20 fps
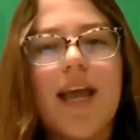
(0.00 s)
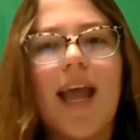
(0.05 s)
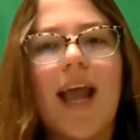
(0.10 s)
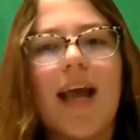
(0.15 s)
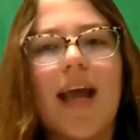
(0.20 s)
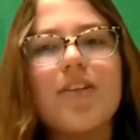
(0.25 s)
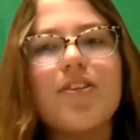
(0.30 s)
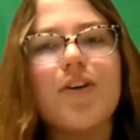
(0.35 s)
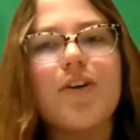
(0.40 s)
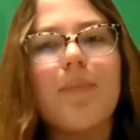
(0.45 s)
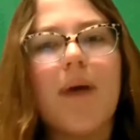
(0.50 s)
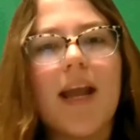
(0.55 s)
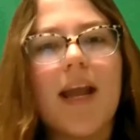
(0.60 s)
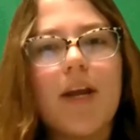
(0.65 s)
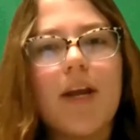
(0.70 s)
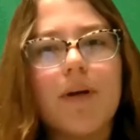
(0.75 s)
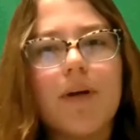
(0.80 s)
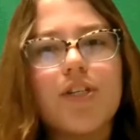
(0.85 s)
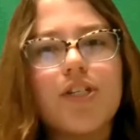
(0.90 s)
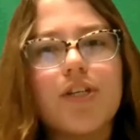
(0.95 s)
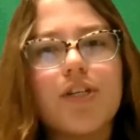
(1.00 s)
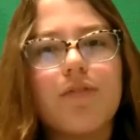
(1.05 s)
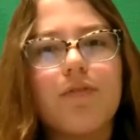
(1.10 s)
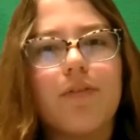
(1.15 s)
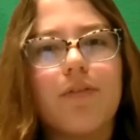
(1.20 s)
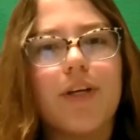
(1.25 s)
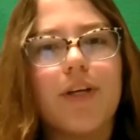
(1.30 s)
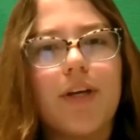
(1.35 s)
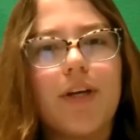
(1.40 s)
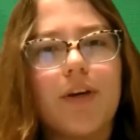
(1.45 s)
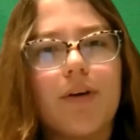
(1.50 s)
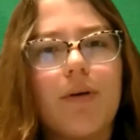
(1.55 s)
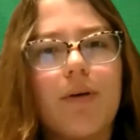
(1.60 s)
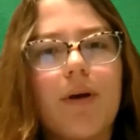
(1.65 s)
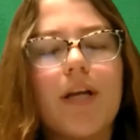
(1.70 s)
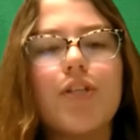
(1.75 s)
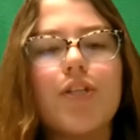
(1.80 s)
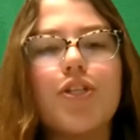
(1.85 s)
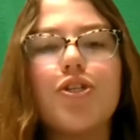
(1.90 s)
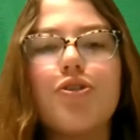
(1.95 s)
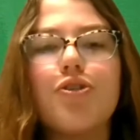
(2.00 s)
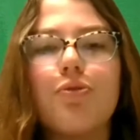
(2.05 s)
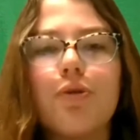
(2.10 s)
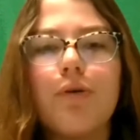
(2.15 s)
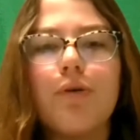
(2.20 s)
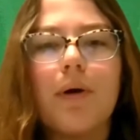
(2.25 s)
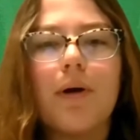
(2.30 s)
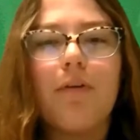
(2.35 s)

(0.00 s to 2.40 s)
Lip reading: And so my question for you is true